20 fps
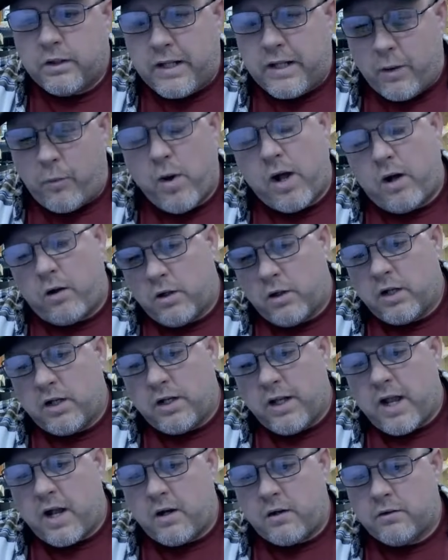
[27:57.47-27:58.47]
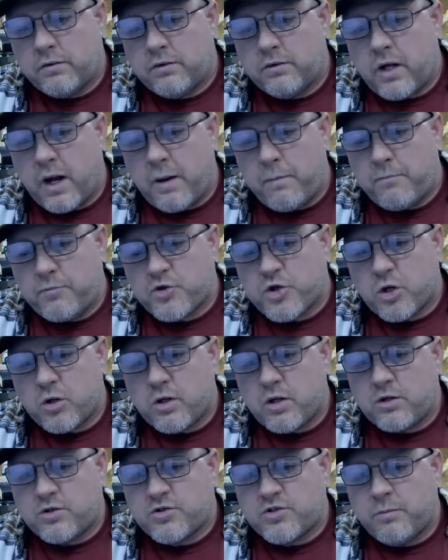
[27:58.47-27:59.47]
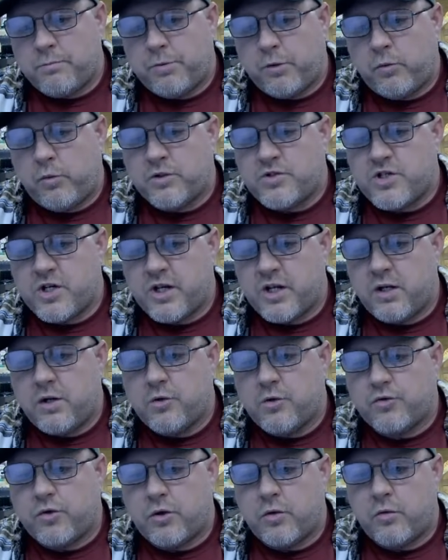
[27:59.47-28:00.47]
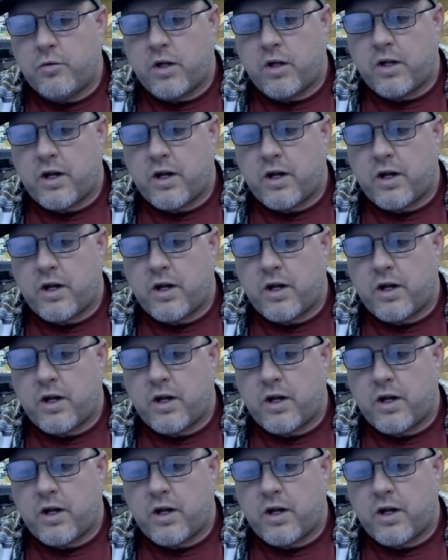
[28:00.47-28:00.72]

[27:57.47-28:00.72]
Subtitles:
well, yeah, I'm sure they're simple once you get used to doing it.